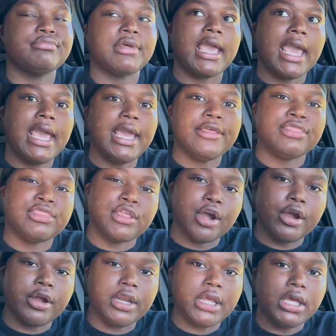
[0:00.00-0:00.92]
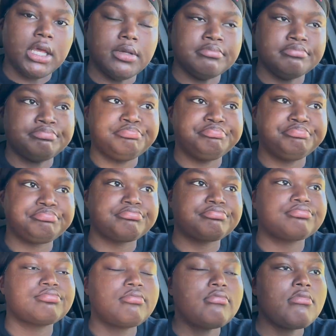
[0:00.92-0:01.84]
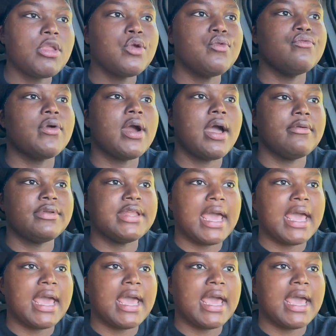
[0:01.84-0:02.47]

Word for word: 8:30 around